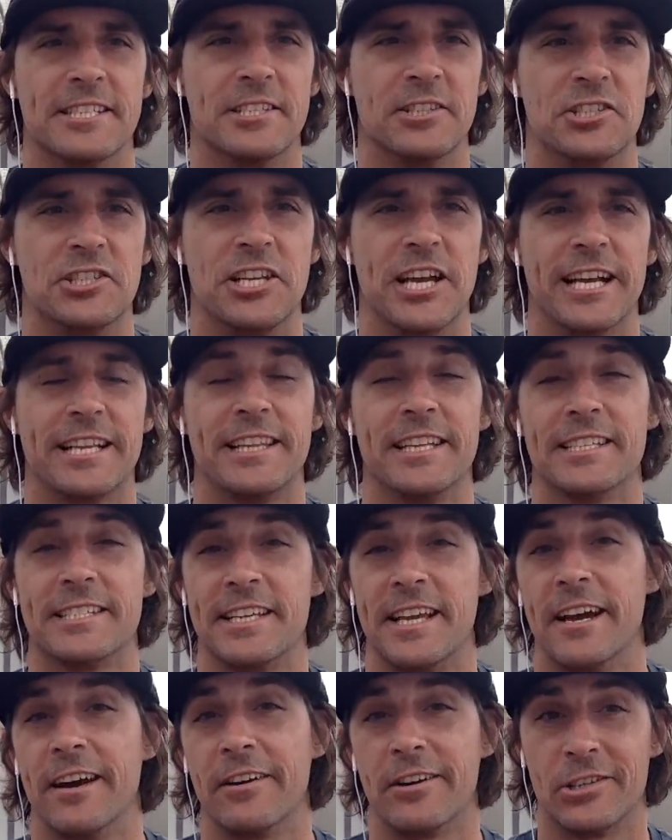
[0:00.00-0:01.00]
So check this
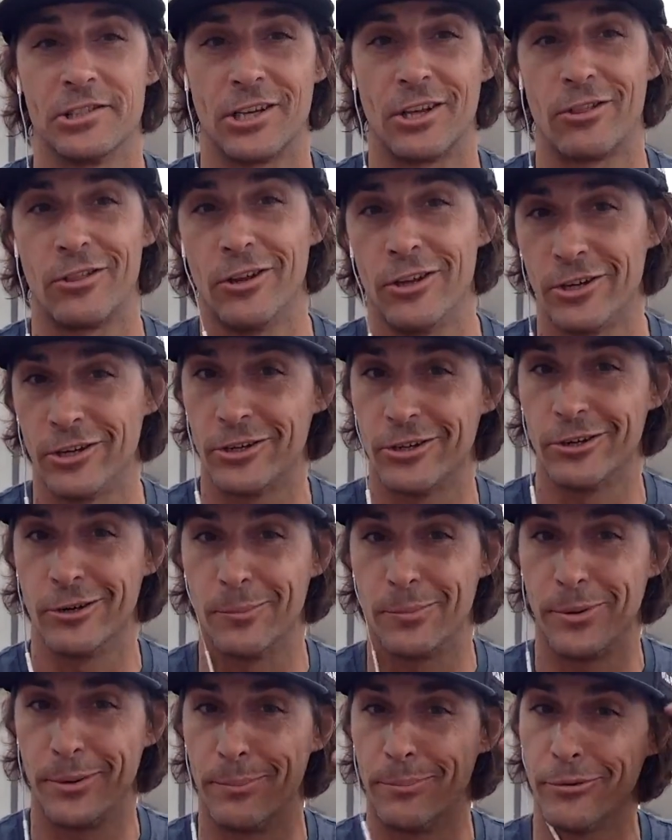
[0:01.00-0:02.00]
out because I think you're going to
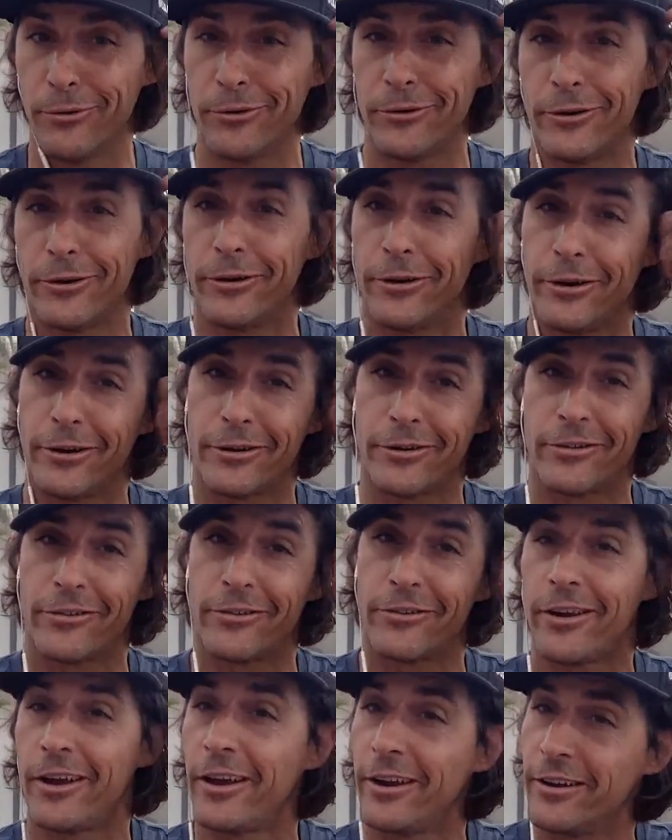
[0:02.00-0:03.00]
be pretty
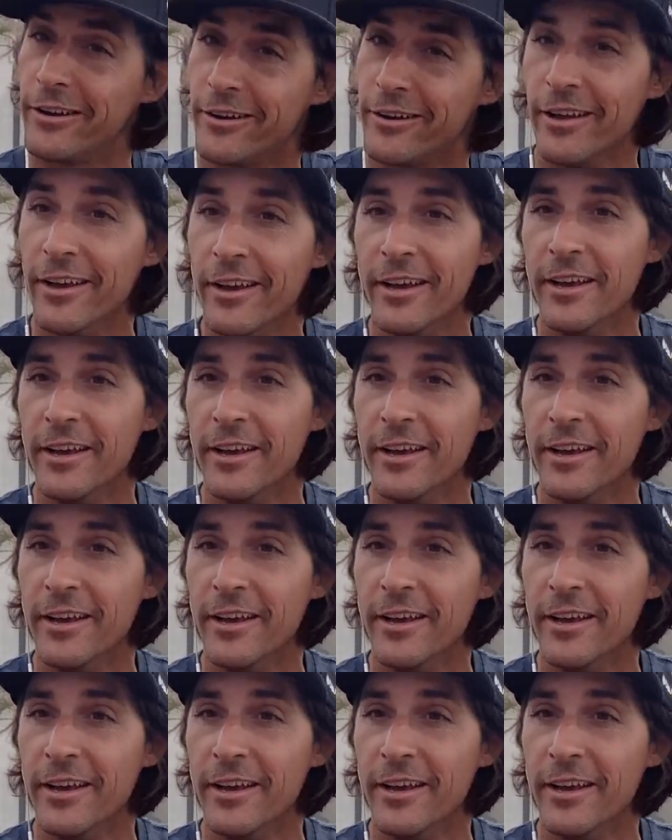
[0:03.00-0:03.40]
excited.